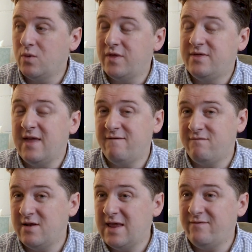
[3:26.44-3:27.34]
with
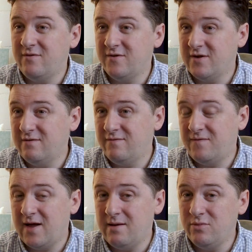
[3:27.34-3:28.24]
different levels of
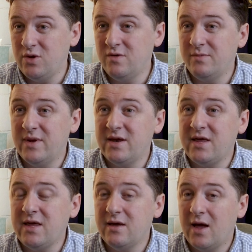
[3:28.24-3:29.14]

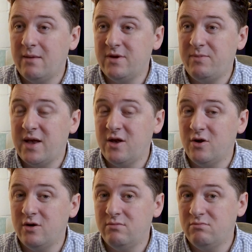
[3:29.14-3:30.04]
usability,
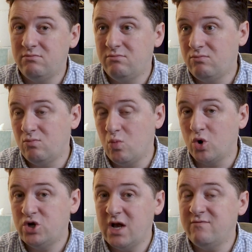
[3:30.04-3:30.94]
depending on
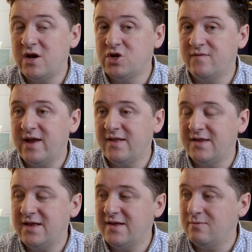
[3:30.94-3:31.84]
what generation of
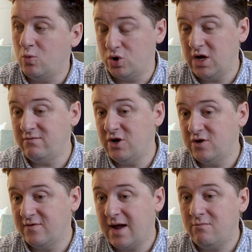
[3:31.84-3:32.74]
lens it is and what
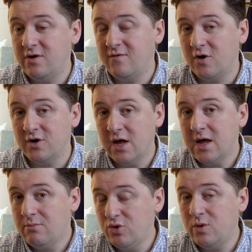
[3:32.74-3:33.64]
generation of camera you've got,
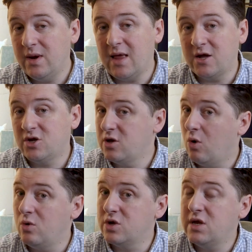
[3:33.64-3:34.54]
but they will actually
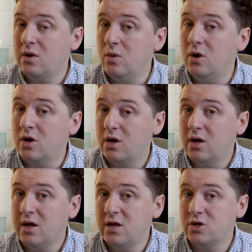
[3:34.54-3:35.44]
all still work
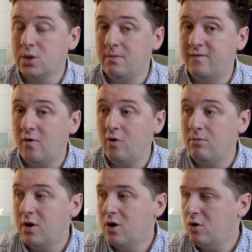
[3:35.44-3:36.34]
in some
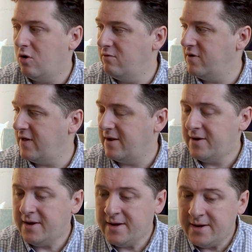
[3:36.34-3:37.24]
form or another.